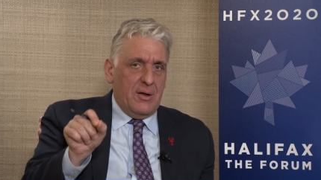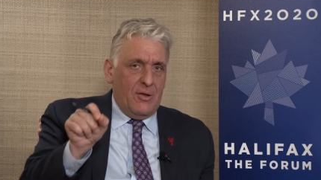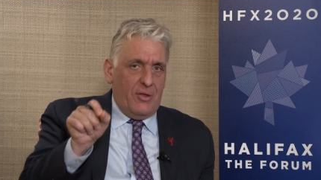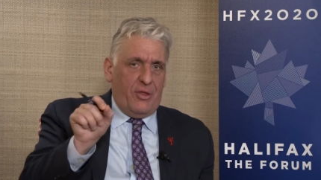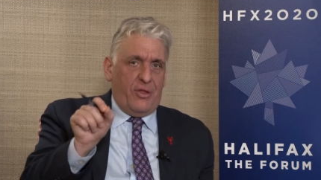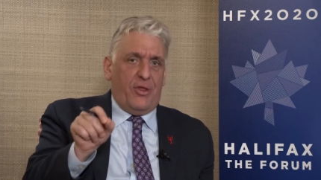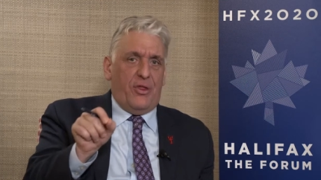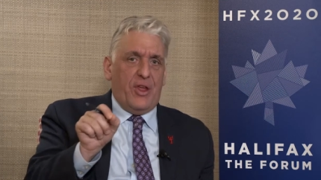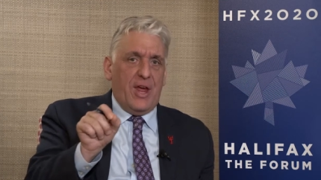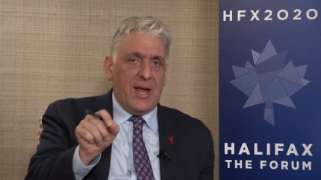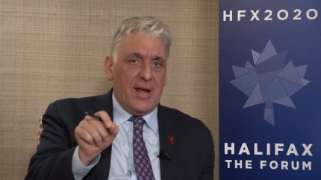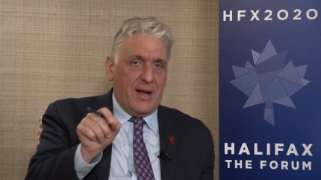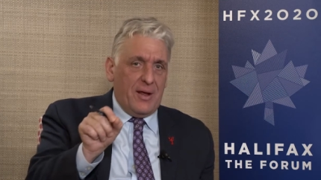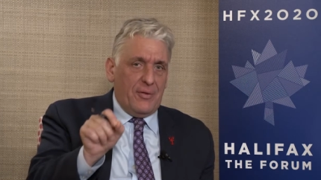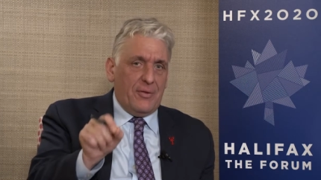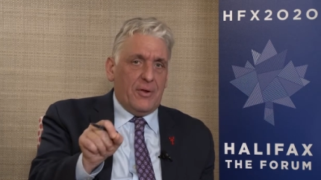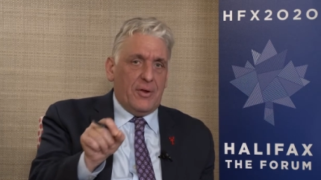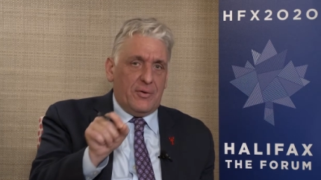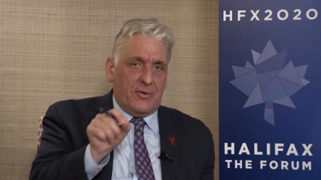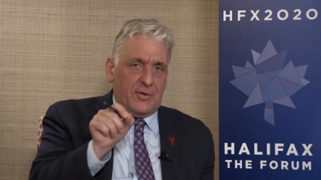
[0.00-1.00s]

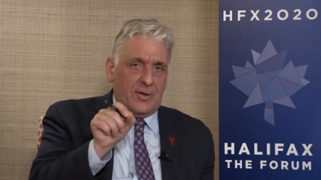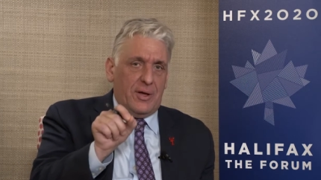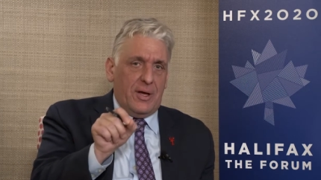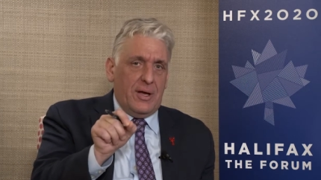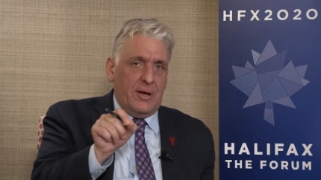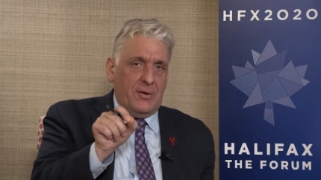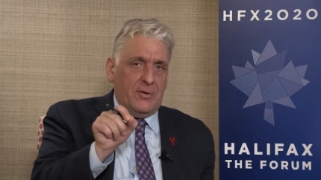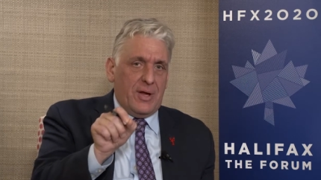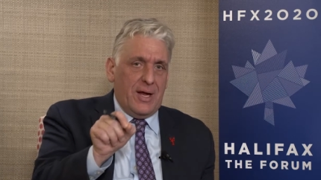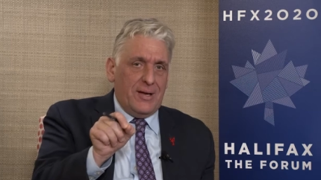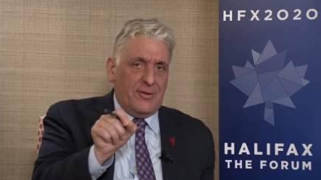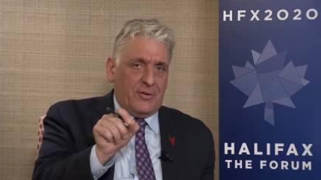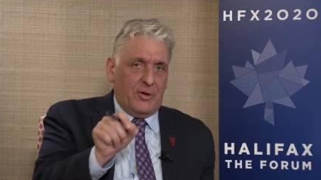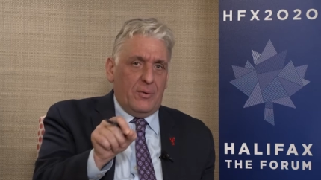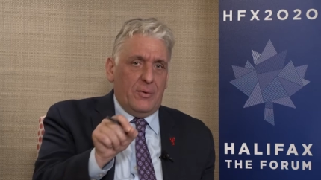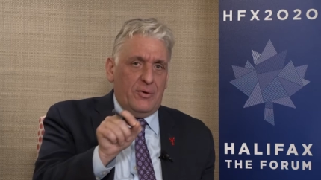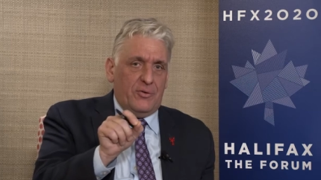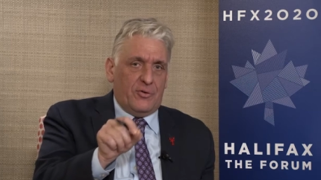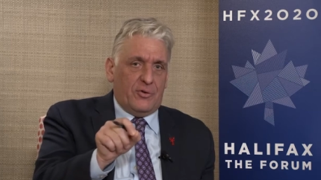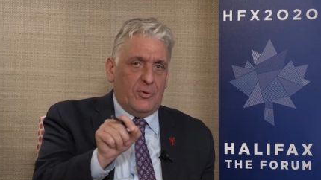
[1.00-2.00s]
thing that
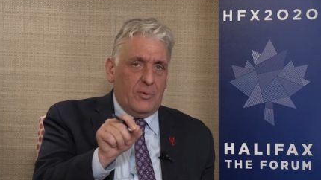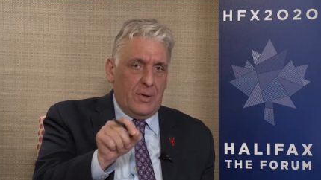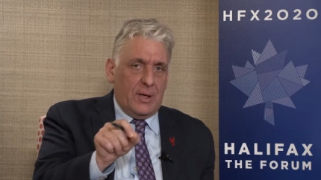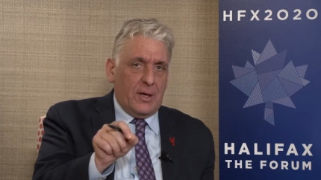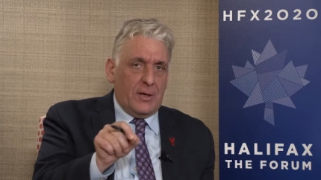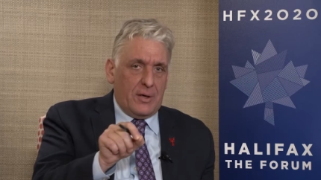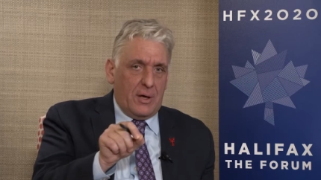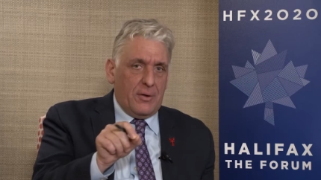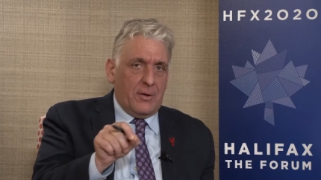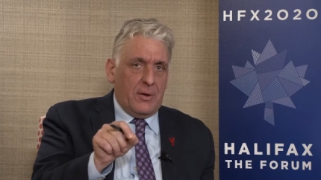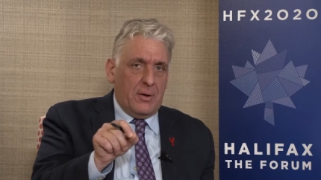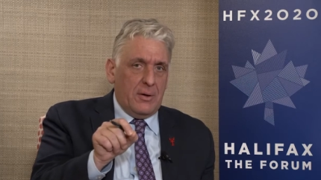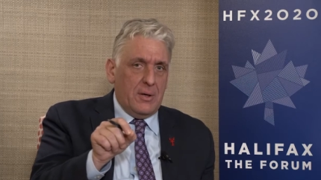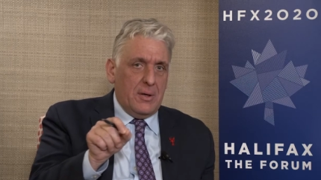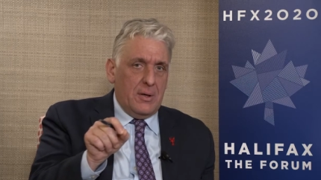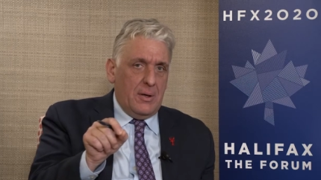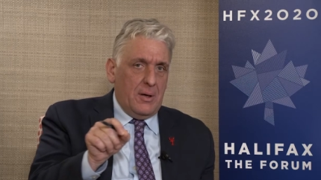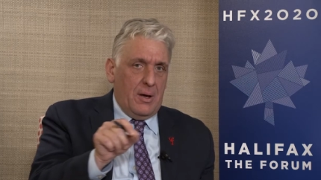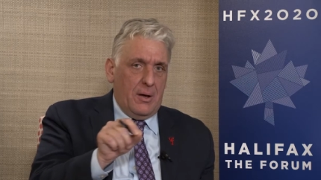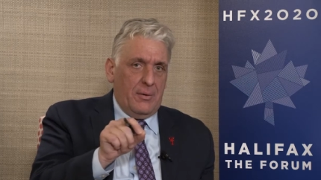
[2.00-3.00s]
NATO is doing and other,
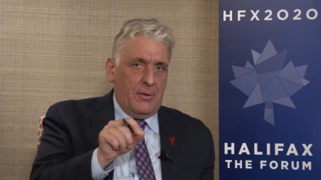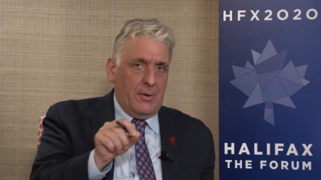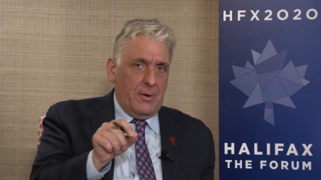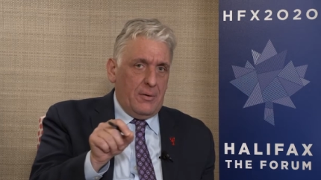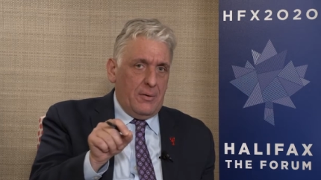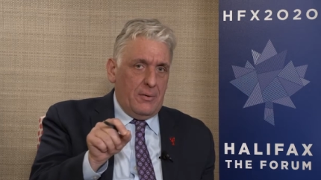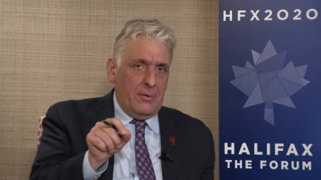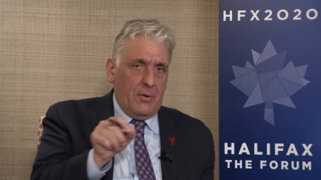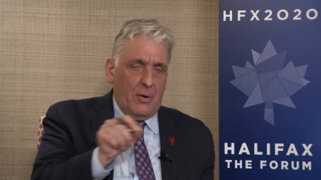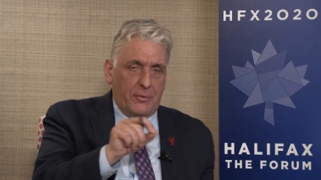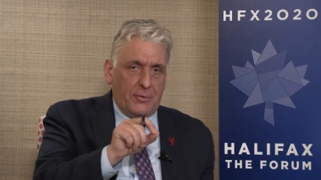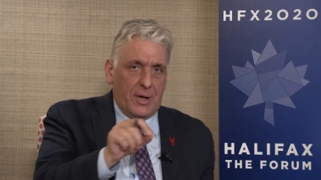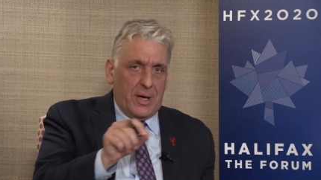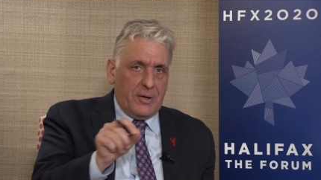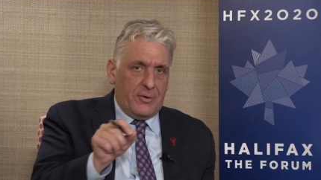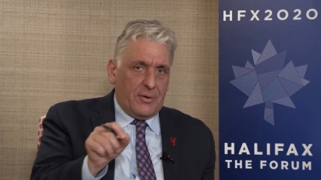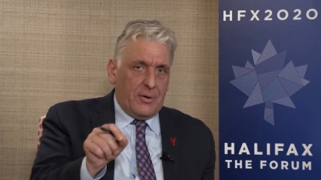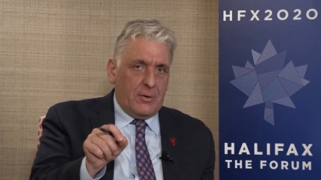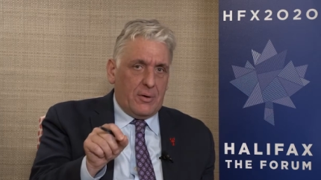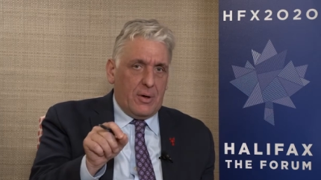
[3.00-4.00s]
other non
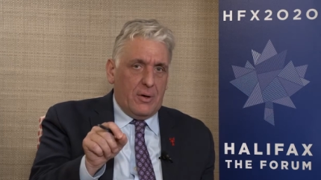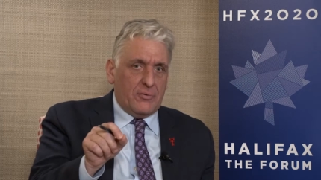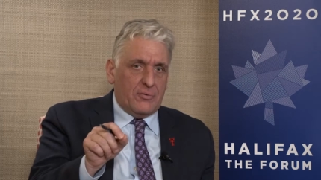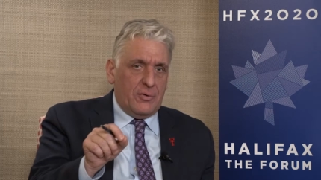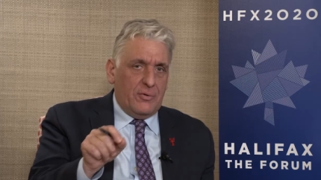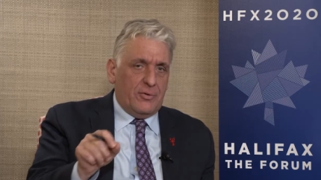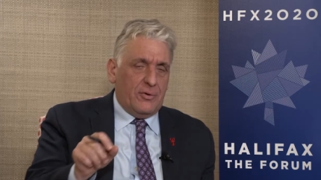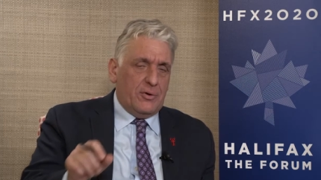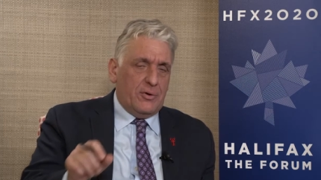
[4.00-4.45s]
NATO countries